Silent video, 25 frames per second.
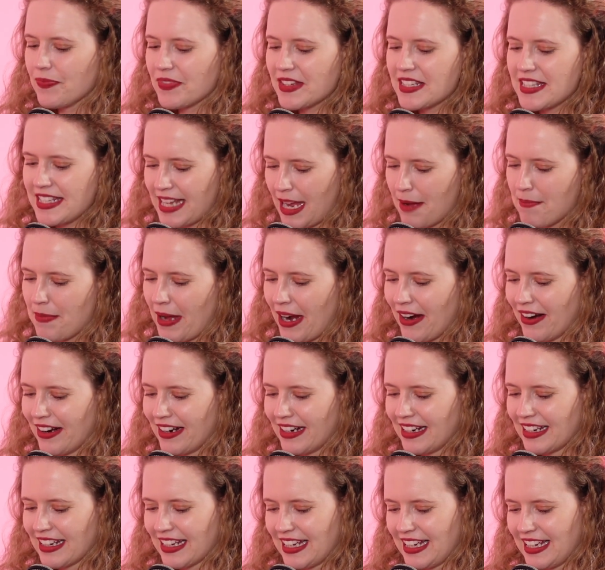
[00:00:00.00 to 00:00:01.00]
Same parent
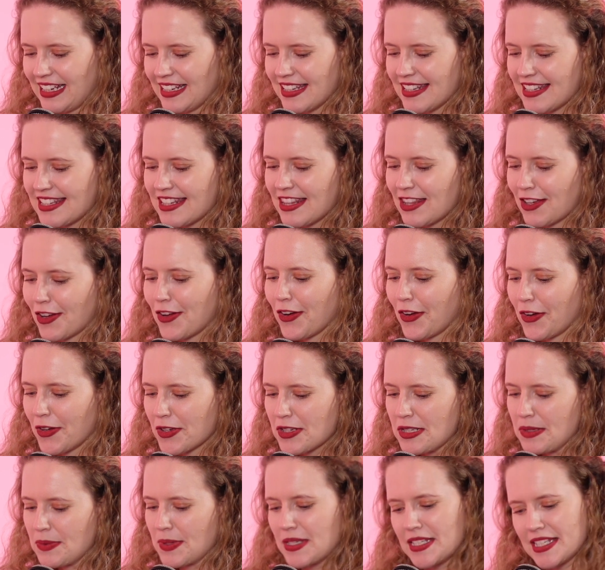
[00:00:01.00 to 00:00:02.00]
and kids. The
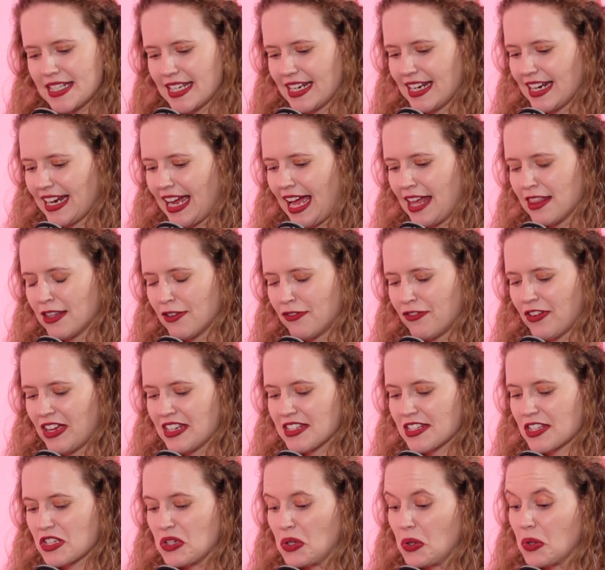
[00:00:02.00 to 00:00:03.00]
girls were sitting at the
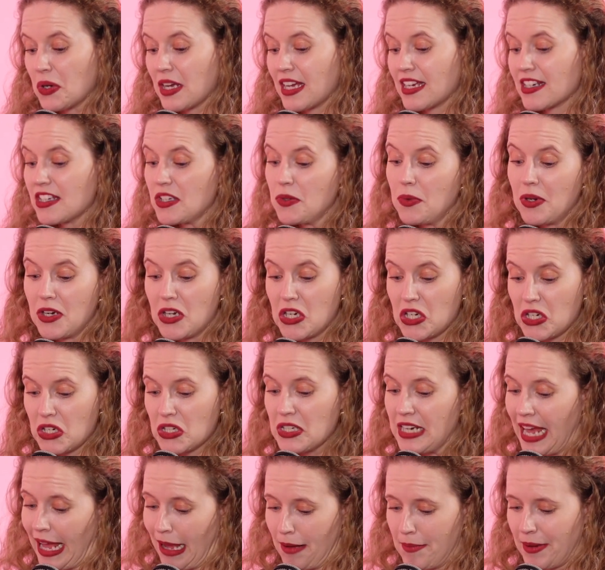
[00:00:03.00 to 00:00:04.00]
fence talking to a new
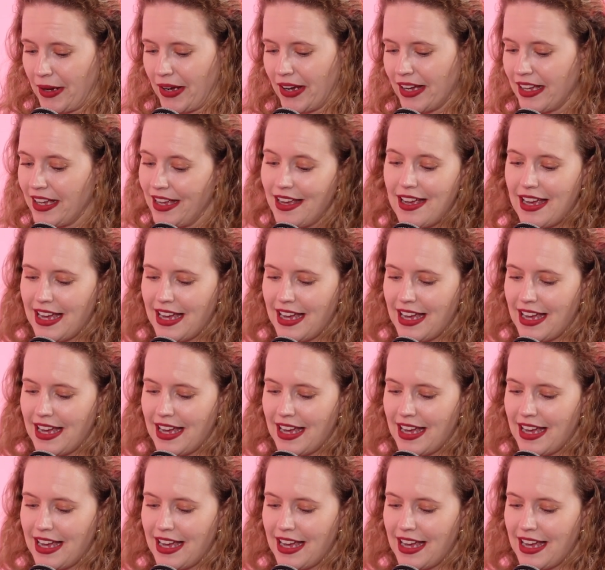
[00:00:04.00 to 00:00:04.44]
neighbour,